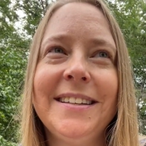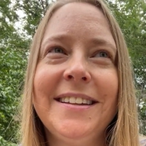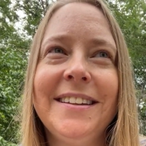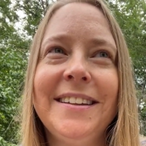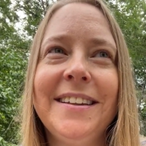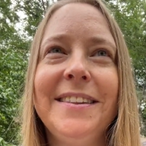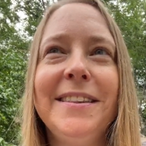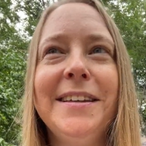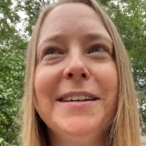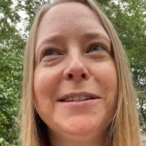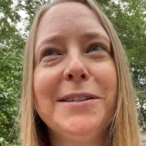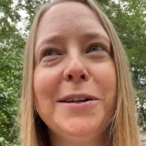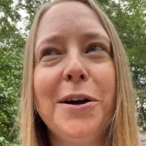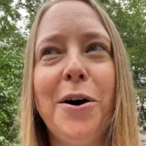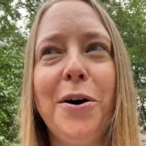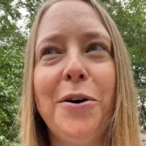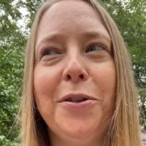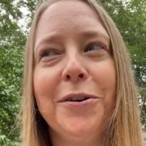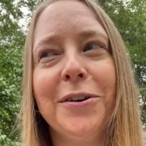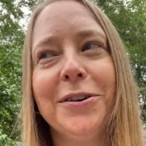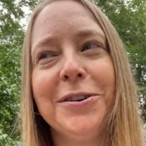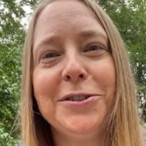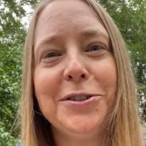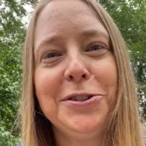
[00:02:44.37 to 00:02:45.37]
this
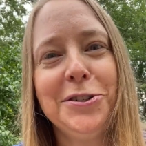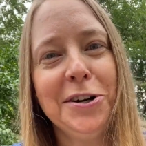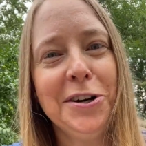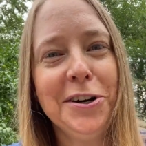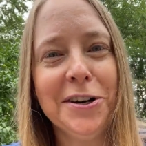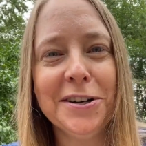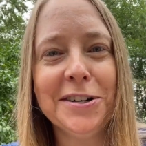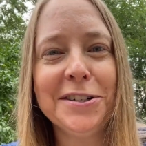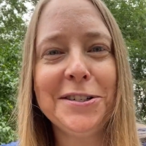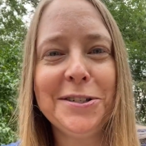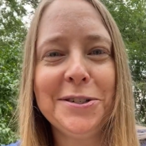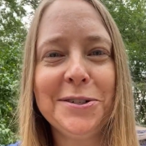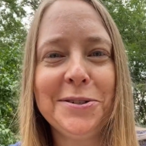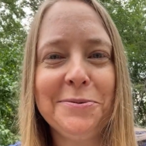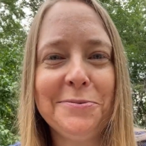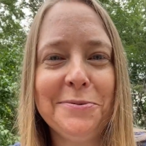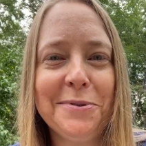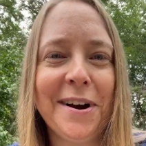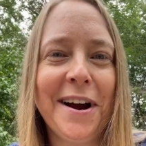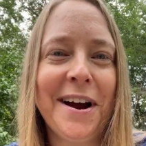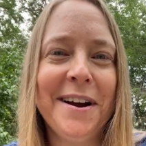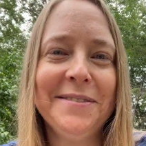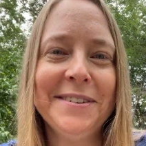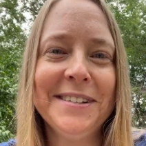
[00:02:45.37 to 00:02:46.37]
other church
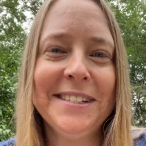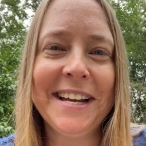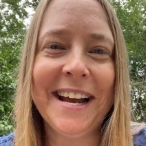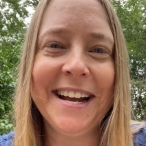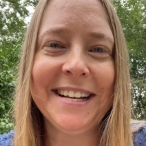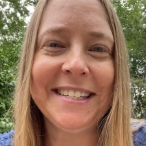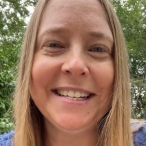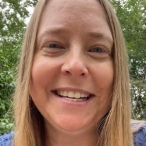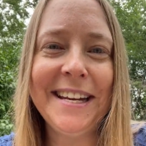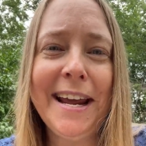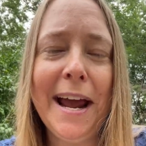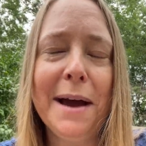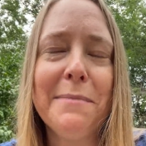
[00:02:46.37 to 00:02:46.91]
where I was at today.